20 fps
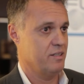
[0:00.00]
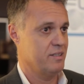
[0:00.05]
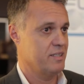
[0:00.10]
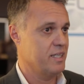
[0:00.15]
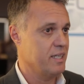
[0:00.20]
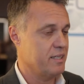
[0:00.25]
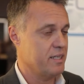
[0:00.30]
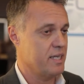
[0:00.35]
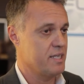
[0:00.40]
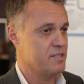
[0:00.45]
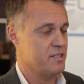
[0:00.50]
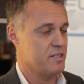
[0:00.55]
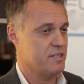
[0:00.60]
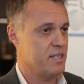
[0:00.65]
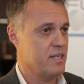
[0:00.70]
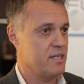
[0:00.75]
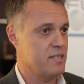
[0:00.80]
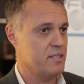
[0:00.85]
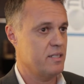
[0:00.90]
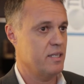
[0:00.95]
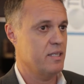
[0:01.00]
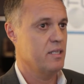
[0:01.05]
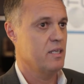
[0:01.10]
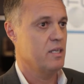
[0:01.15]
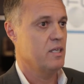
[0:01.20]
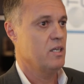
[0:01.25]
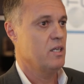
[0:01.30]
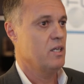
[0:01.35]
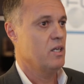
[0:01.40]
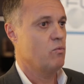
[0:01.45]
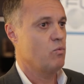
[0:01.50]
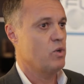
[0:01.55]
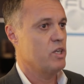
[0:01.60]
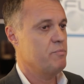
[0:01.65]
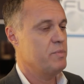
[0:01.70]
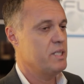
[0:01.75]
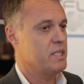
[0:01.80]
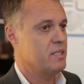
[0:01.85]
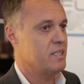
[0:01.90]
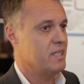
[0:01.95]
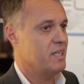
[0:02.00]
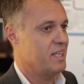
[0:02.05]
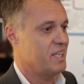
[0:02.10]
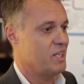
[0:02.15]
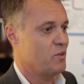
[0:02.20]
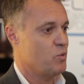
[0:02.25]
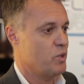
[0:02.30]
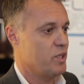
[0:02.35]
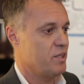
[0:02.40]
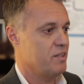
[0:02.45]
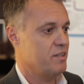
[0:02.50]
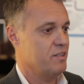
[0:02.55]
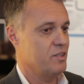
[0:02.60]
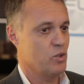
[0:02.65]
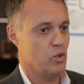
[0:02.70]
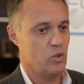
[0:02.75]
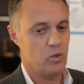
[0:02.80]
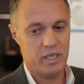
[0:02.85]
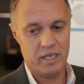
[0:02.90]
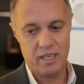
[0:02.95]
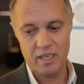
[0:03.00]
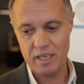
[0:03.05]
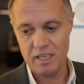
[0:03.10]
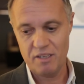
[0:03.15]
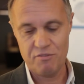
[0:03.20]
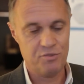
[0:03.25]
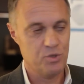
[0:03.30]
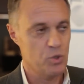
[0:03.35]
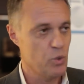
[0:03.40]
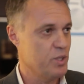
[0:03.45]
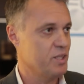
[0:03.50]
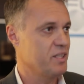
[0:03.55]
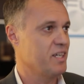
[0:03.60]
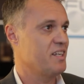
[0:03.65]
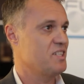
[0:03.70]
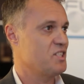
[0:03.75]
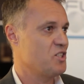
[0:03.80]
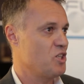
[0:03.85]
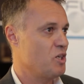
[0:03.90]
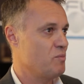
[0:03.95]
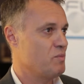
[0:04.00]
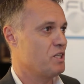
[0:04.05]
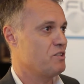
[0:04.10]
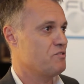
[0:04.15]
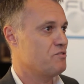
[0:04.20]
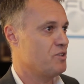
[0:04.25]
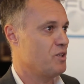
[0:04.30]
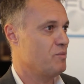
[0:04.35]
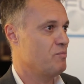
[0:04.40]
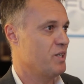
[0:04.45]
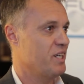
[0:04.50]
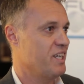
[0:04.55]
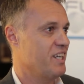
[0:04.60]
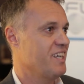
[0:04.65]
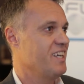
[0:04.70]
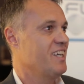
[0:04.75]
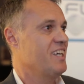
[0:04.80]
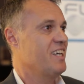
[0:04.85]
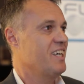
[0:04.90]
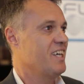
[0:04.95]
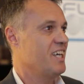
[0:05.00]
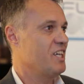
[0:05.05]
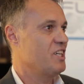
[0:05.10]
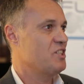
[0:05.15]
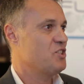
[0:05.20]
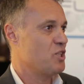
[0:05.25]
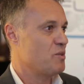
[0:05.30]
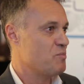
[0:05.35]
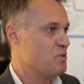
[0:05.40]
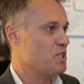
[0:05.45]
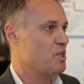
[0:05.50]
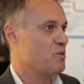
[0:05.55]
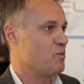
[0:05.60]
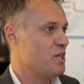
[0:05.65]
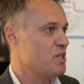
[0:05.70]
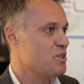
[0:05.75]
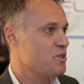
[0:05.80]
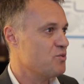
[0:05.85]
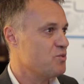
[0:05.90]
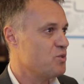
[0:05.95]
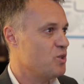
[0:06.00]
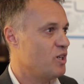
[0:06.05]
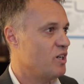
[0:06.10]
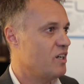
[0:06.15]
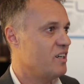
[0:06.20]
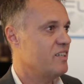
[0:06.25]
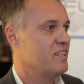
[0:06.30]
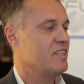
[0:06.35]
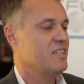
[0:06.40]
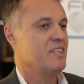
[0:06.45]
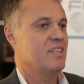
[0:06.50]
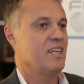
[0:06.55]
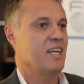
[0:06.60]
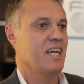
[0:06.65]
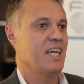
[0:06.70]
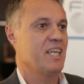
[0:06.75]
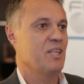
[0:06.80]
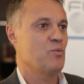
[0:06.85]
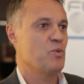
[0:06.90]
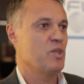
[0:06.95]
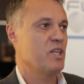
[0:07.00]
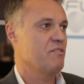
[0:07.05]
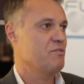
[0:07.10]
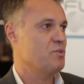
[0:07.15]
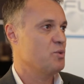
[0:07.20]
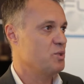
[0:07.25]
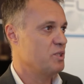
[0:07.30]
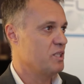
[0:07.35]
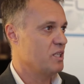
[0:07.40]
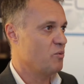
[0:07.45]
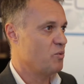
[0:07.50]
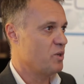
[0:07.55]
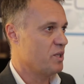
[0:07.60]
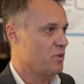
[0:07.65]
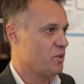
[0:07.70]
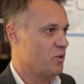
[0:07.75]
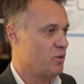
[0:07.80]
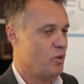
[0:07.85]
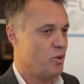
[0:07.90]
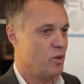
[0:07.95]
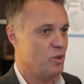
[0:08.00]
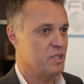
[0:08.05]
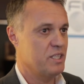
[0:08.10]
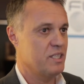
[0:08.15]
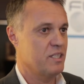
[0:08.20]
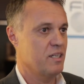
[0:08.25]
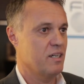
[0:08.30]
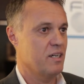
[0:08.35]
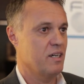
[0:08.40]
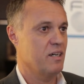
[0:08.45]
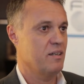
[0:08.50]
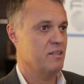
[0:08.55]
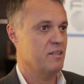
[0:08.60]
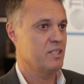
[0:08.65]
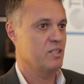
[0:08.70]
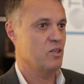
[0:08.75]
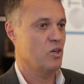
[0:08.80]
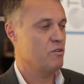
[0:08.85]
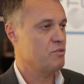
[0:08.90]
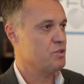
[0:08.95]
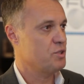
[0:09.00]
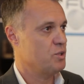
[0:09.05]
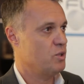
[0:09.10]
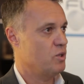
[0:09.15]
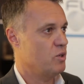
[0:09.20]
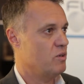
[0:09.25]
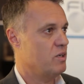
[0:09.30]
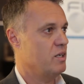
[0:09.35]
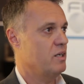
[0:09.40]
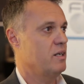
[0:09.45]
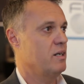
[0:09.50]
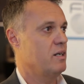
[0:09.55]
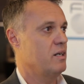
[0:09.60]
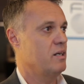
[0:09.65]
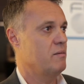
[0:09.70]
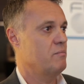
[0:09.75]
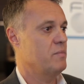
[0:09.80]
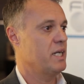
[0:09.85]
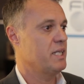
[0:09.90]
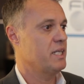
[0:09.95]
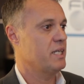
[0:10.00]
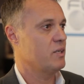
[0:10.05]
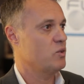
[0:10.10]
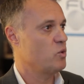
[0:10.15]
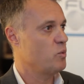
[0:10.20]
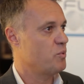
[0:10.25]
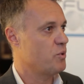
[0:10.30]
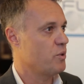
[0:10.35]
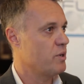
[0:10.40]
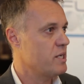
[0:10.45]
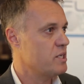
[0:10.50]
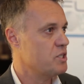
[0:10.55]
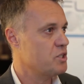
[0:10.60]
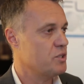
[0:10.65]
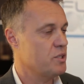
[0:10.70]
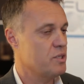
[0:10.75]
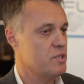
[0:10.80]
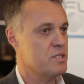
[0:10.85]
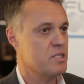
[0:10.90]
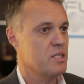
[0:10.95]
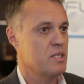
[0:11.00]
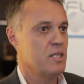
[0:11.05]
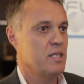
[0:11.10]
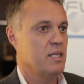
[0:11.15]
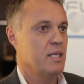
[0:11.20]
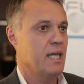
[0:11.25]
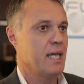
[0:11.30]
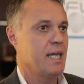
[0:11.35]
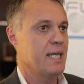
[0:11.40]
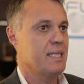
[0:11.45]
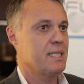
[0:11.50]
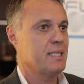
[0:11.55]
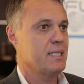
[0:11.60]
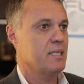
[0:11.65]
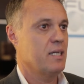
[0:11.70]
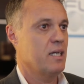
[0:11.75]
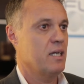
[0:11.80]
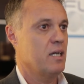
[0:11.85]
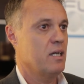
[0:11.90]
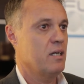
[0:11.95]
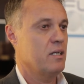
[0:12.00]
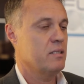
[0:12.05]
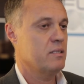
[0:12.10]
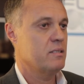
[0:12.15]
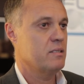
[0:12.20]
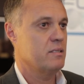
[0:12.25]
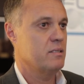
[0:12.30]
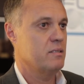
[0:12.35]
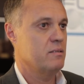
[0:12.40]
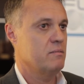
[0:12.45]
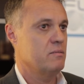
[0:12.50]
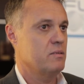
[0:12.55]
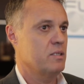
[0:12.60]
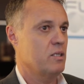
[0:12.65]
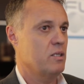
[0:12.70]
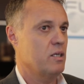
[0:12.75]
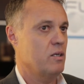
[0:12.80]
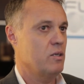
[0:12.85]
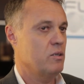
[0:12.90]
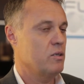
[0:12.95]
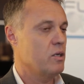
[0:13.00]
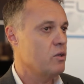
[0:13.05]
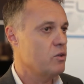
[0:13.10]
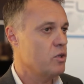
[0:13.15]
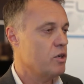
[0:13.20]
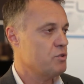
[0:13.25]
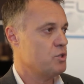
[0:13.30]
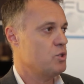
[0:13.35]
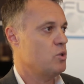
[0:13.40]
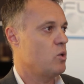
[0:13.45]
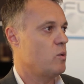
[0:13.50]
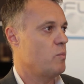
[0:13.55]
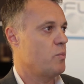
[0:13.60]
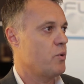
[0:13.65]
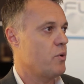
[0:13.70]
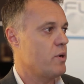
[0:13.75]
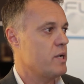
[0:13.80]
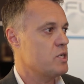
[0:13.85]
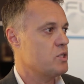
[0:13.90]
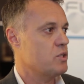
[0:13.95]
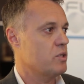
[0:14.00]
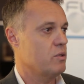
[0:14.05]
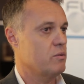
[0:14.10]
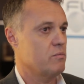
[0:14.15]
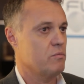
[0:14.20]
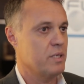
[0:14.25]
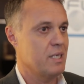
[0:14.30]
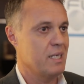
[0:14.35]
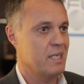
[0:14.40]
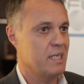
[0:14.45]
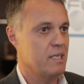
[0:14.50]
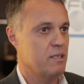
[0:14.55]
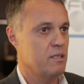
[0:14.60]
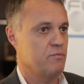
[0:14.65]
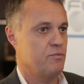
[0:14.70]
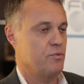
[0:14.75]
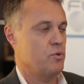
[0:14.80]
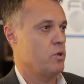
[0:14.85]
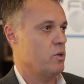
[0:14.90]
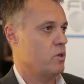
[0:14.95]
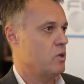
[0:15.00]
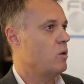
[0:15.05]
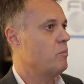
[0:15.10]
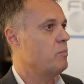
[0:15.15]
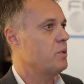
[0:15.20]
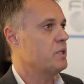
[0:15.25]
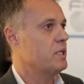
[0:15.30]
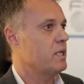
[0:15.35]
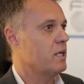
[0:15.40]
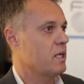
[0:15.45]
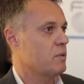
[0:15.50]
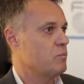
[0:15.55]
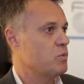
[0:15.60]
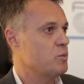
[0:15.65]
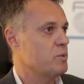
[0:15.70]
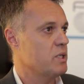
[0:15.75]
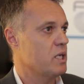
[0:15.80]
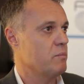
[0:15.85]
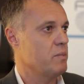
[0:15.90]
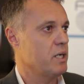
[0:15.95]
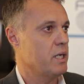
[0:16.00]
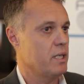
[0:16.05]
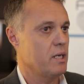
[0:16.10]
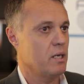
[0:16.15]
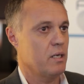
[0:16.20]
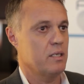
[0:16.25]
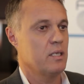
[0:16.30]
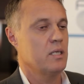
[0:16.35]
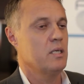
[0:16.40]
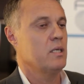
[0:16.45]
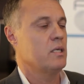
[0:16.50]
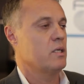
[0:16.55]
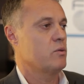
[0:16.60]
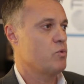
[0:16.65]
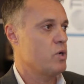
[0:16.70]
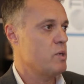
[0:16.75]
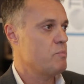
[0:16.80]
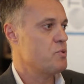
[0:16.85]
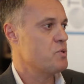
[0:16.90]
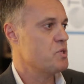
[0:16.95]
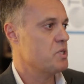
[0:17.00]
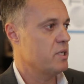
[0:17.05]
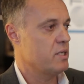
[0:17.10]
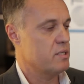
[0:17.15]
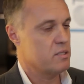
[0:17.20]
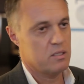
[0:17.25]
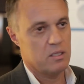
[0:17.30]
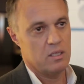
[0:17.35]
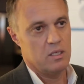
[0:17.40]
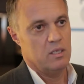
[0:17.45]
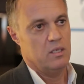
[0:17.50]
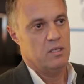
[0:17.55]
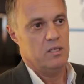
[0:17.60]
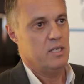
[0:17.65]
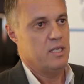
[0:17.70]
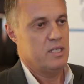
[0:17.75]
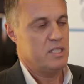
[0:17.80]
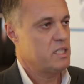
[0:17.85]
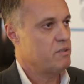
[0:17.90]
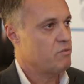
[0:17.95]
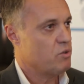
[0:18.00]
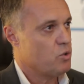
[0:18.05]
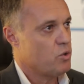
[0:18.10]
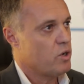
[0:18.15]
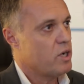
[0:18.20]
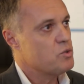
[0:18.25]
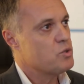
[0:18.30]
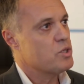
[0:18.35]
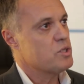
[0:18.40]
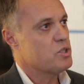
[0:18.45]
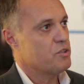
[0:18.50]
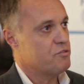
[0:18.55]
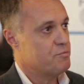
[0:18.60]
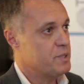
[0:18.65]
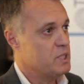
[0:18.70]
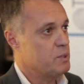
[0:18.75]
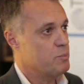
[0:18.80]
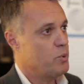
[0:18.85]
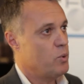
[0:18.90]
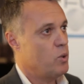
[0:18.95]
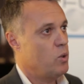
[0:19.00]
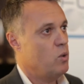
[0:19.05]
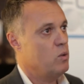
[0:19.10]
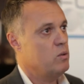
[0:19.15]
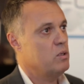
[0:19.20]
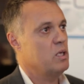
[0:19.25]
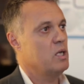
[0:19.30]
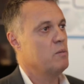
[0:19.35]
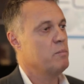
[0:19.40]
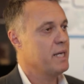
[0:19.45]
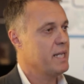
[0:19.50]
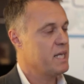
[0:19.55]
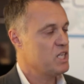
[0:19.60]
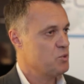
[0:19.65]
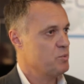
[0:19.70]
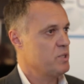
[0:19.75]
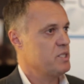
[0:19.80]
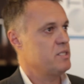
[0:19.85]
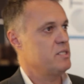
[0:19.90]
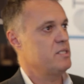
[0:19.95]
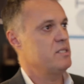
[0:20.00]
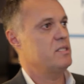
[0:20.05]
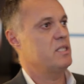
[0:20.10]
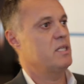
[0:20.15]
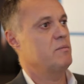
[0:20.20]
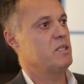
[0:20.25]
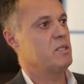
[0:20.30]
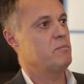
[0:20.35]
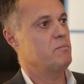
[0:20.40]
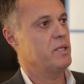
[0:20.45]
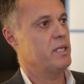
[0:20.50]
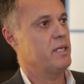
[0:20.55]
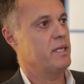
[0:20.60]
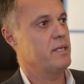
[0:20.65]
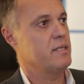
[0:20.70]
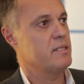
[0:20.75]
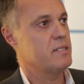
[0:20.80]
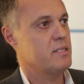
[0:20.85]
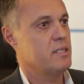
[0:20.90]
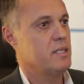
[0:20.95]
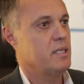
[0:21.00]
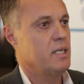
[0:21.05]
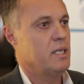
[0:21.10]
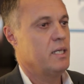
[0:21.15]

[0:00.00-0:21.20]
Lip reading: decades, as I said, we've been dealing with a fluid that is coming from a subsea reservoir, and we have to deal with all the offshore manning and operations. And an offshore operation really, for a company like Bumi Armada, it represents several hundreds of people, a management system in place,